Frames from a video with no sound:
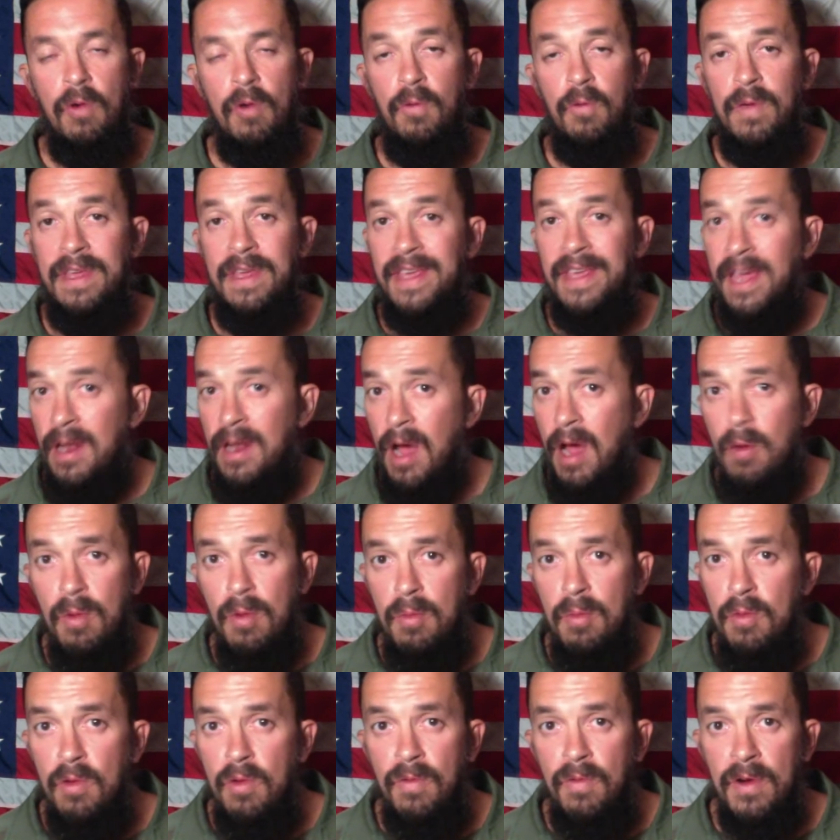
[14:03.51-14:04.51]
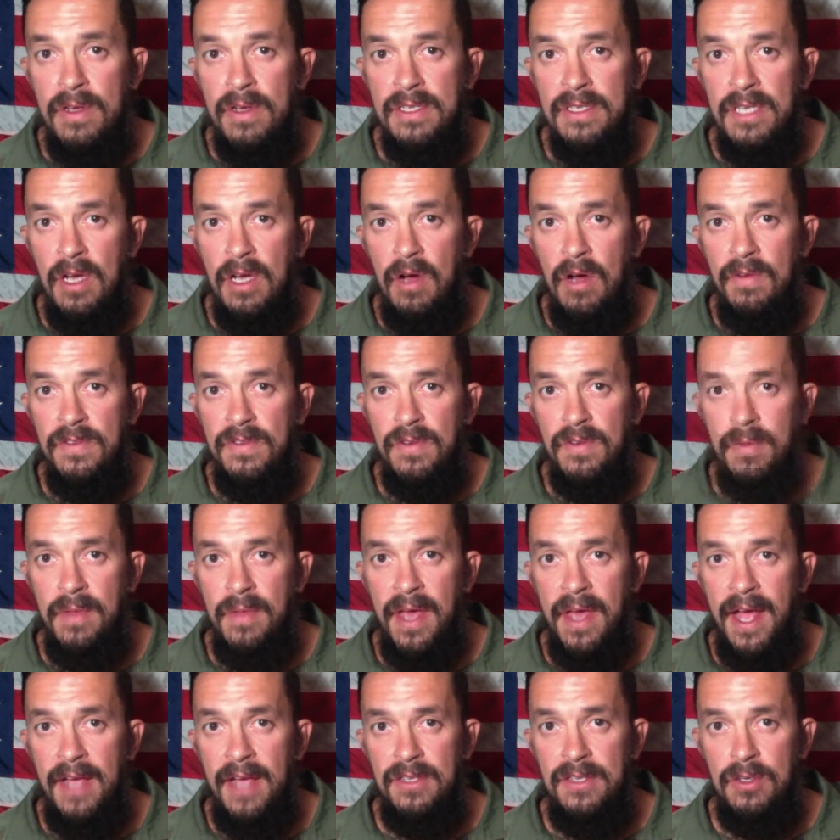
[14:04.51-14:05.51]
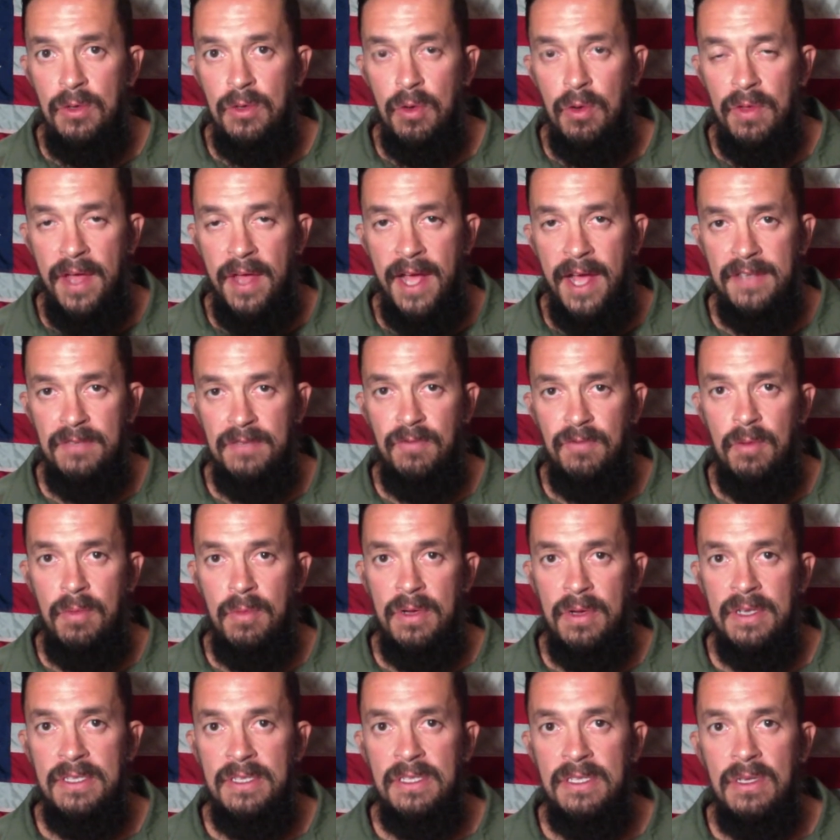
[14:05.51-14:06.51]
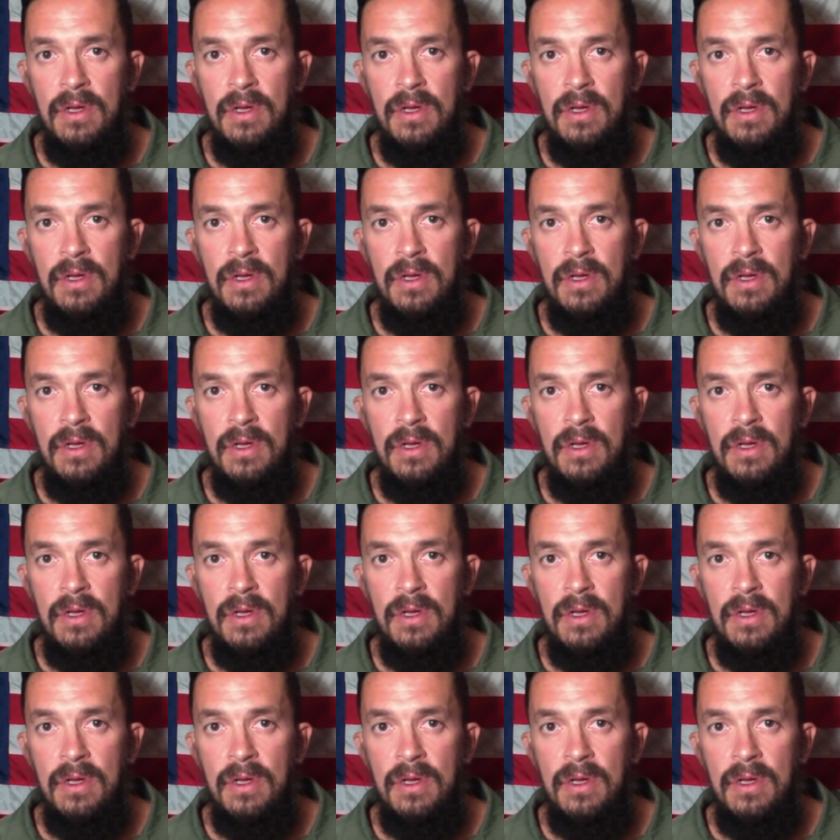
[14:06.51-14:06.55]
cannot remove ourselves from the hazard or the hazard from us,